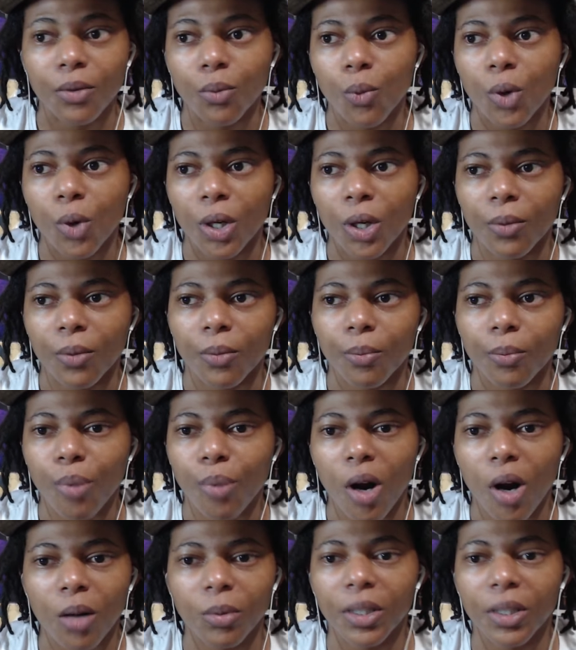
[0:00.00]
we're
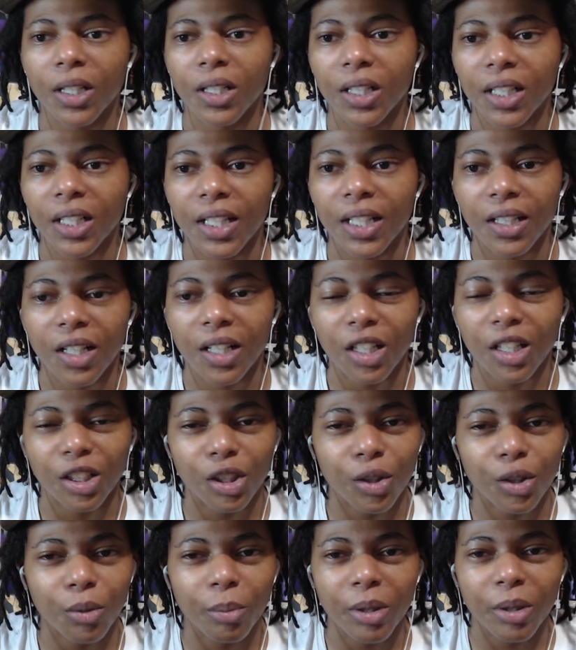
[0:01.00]
probably gonna get a
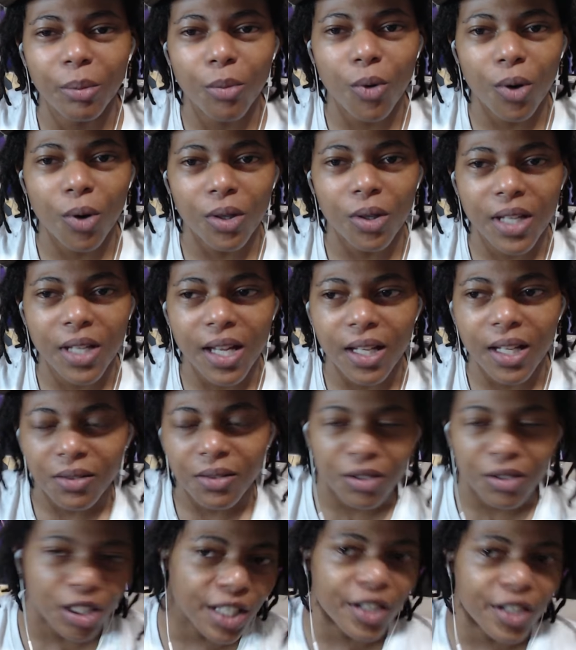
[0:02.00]
little bit more of that
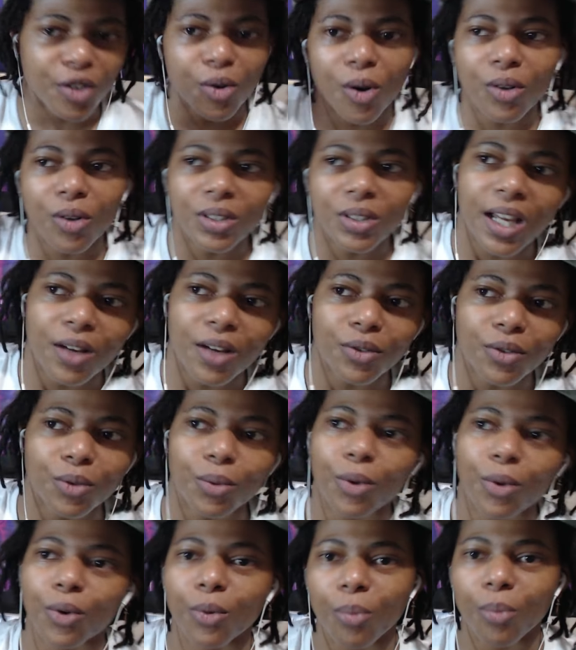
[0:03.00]
later on down the
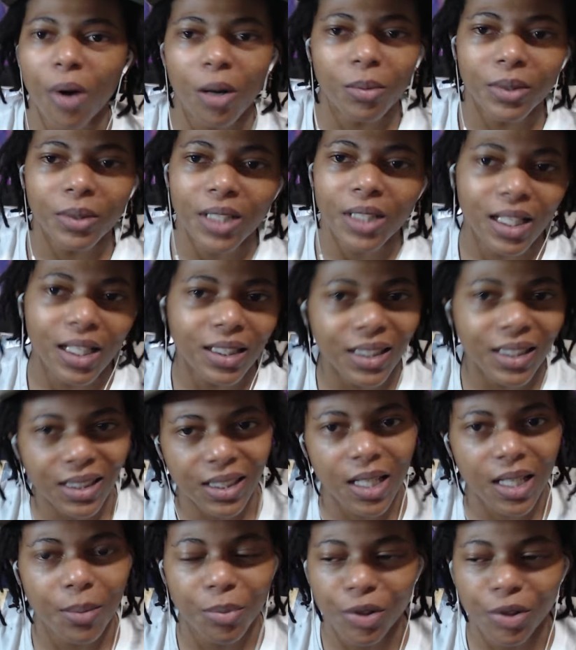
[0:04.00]
road, probably not this
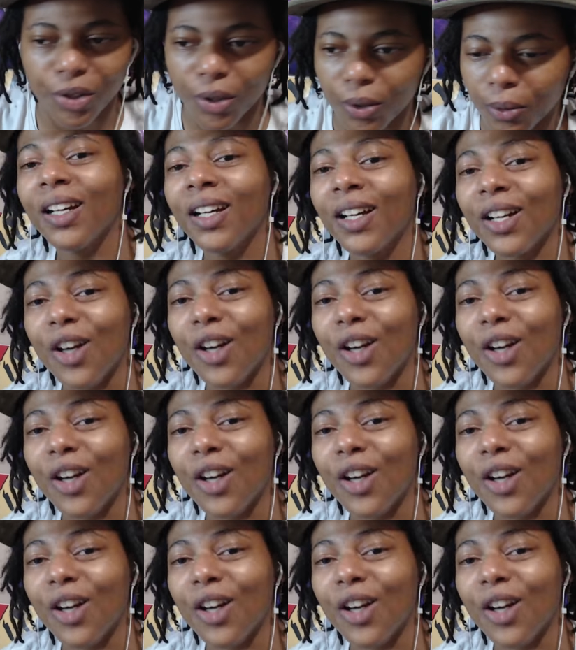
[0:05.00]
episode.